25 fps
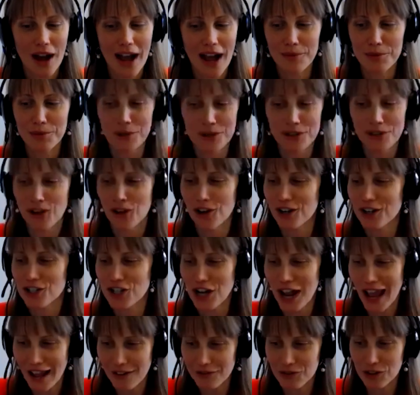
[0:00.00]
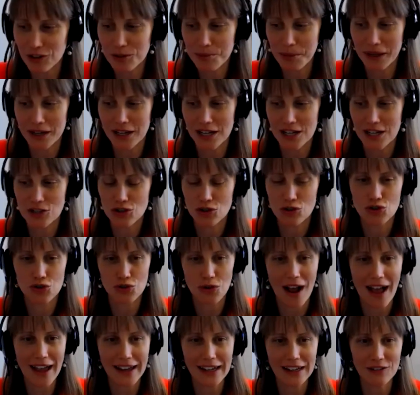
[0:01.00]
know, I would encourage everybody to
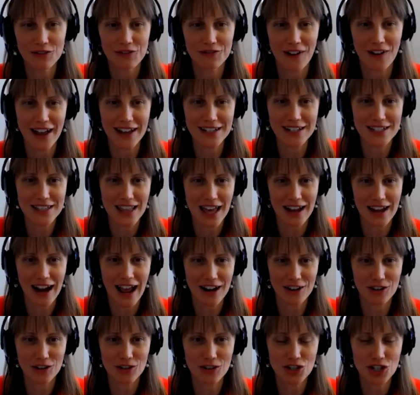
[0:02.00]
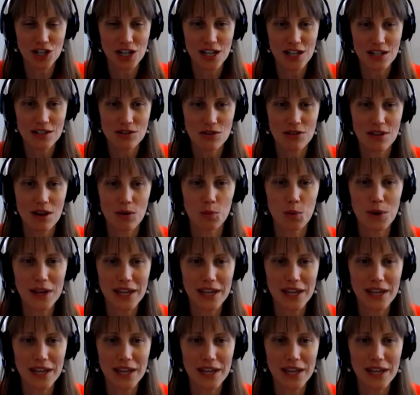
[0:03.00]
try and find that energy so that